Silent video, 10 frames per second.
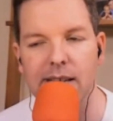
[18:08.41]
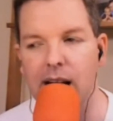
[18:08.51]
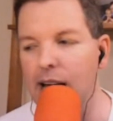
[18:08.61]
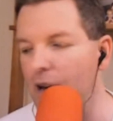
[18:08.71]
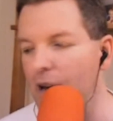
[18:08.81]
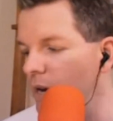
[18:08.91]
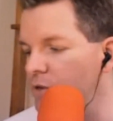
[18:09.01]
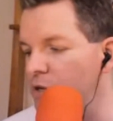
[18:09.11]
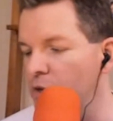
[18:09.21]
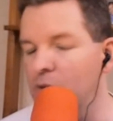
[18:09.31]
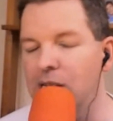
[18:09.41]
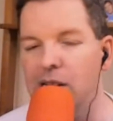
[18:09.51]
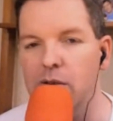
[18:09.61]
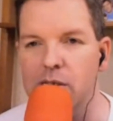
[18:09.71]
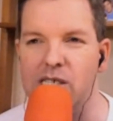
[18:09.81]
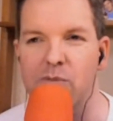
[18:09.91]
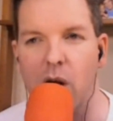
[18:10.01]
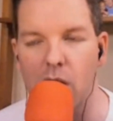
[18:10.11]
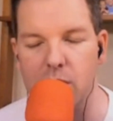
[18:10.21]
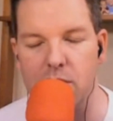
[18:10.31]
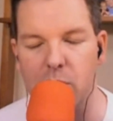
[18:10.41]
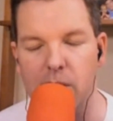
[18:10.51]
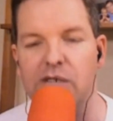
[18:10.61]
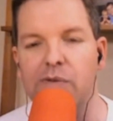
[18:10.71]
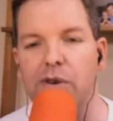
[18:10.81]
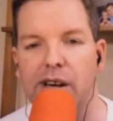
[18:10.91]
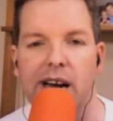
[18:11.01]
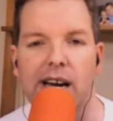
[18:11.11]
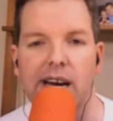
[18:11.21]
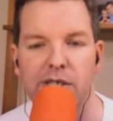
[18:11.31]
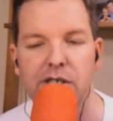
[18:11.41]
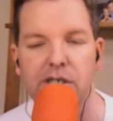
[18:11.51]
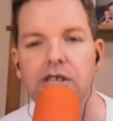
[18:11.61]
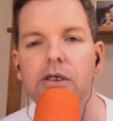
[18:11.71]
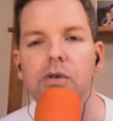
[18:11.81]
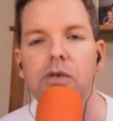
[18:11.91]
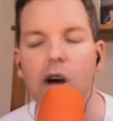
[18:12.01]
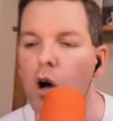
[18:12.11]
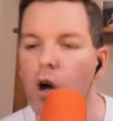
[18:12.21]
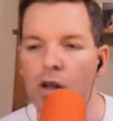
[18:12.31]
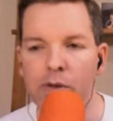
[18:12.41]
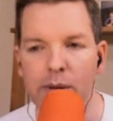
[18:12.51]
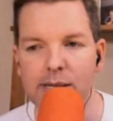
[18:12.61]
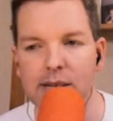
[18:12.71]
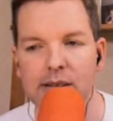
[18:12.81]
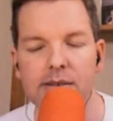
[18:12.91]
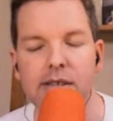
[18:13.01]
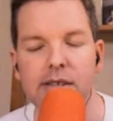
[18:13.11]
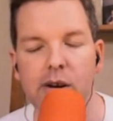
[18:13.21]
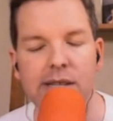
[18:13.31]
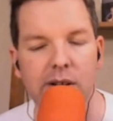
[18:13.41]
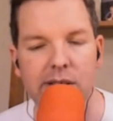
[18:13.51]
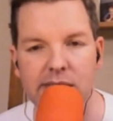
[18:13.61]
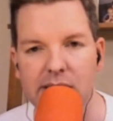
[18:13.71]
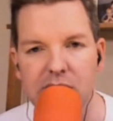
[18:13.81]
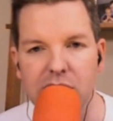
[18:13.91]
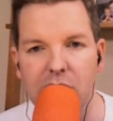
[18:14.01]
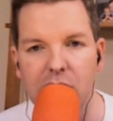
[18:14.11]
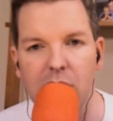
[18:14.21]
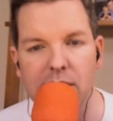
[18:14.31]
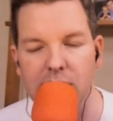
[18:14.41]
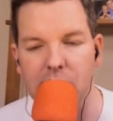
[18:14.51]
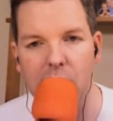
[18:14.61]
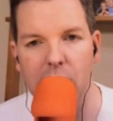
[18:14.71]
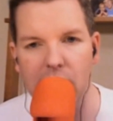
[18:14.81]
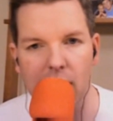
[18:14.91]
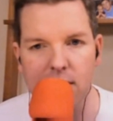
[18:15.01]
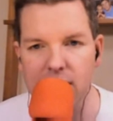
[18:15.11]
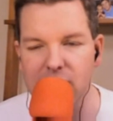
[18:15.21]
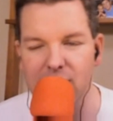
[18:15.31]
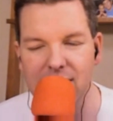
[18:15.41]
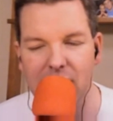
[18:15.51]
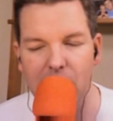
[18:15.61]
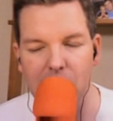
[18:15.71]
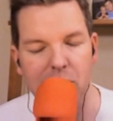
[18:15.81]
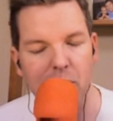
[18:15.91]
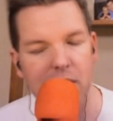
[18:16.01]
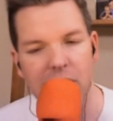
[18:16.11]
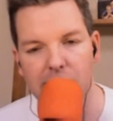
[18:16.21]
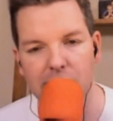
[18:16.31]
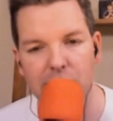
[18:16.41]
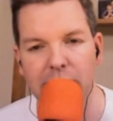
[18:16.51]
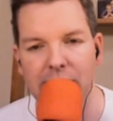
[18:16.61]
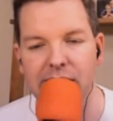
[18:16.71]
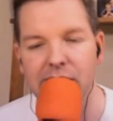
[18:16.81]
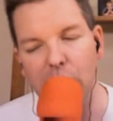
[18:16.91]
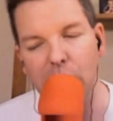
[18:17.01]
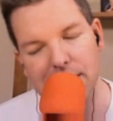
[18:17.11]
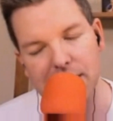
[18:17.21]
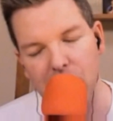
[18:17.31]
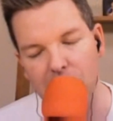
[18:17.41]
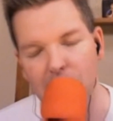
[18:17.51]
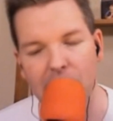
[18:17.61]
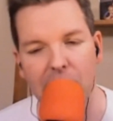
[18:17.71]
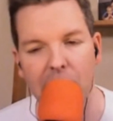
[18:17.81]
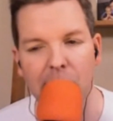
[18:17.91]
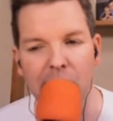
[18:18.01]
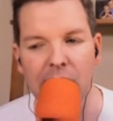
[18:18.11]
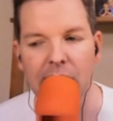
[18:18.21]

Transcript: I have two smaller stories for you guys, but just this is it's our 6th show. It's our 6 months anniversary. You're just trying to get to know us a little bit better.